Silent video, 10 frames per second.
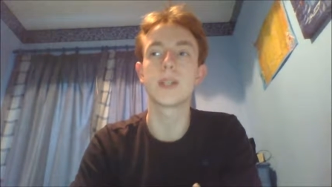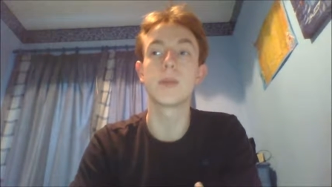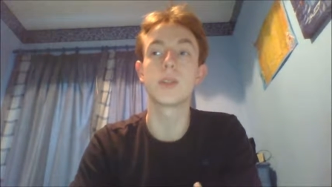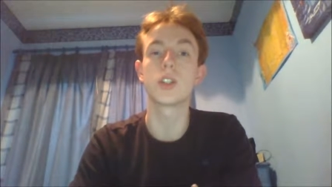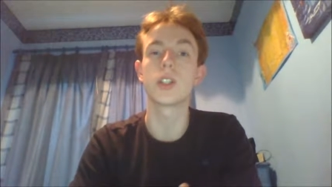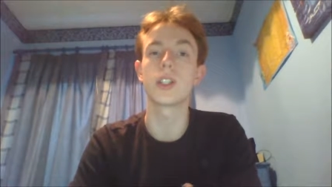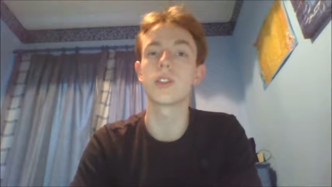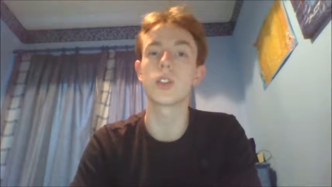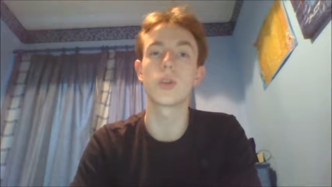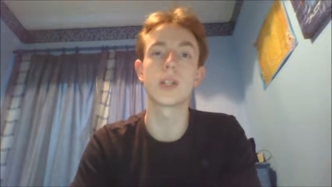but I'm enjoying
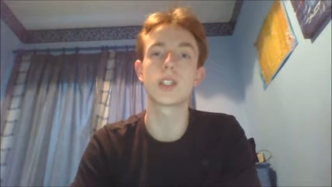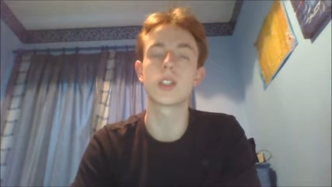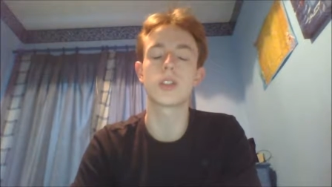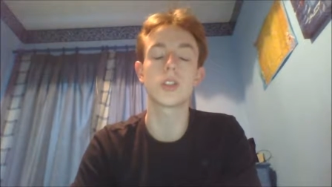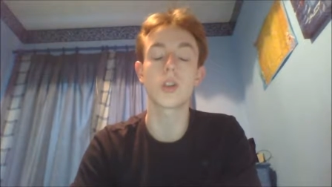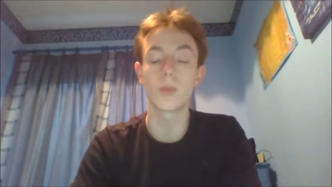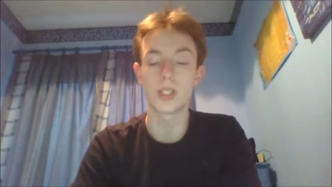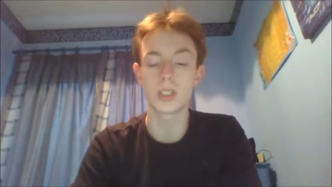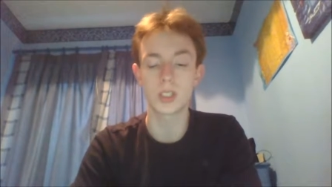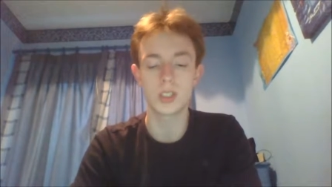it so much, so
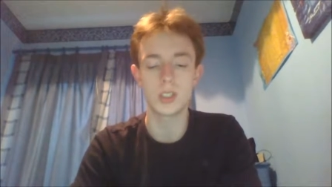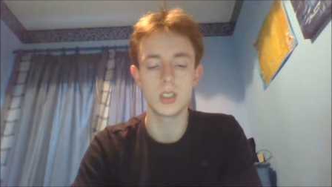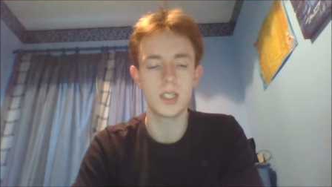much.